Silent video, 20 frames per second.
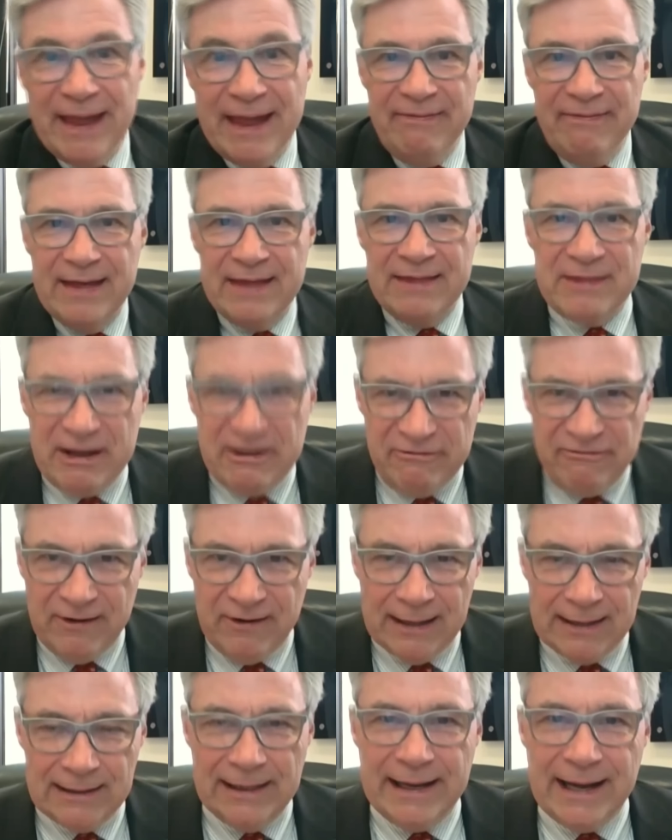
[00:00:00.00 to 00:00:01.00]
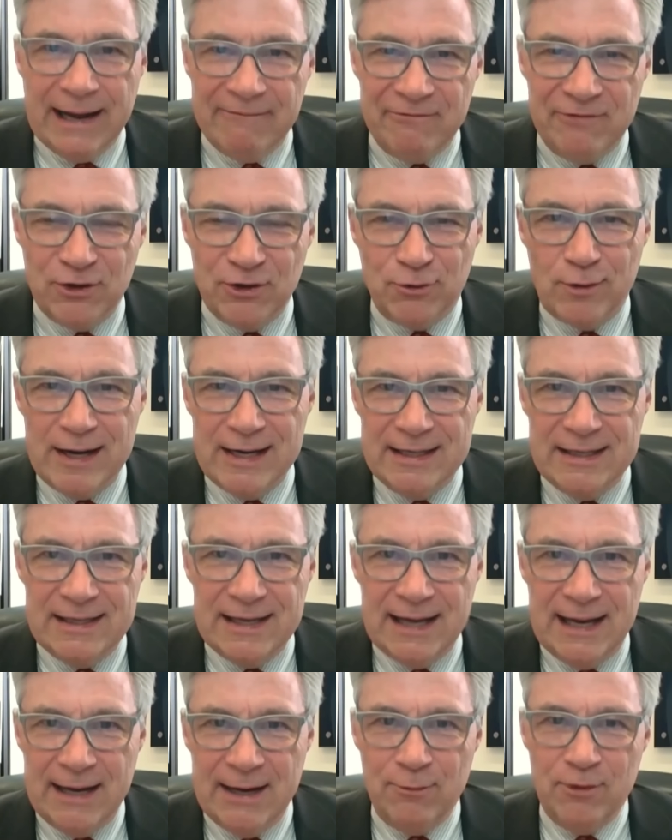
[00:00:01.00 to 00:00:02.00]
and then they finally have the great
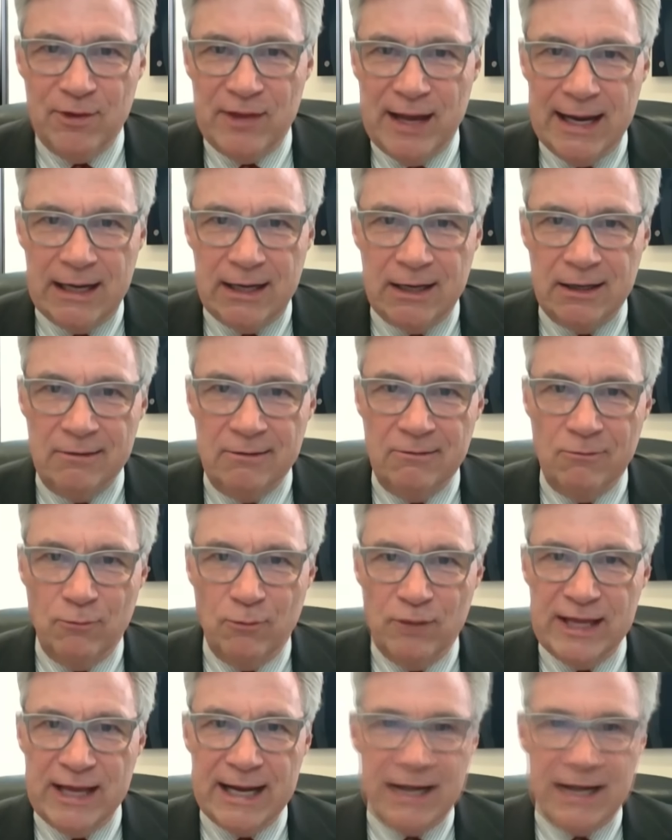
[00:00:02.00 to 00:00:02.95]
day when they can